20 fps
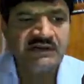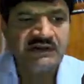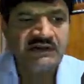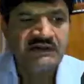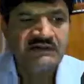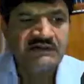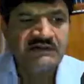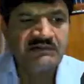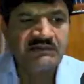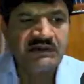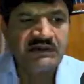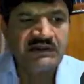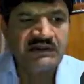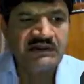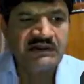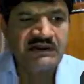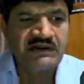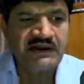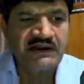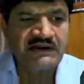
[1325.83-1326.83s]
Similarly,
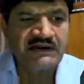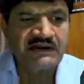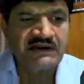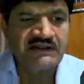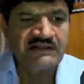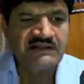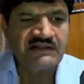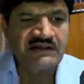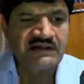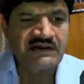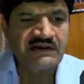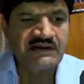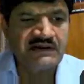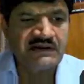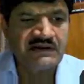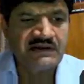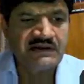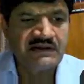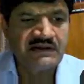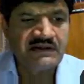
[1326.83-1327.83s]
you right click there
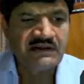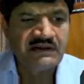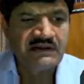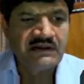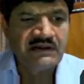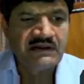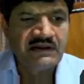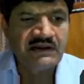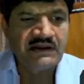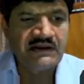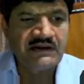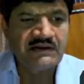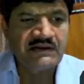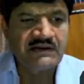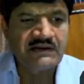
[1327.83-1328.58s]
and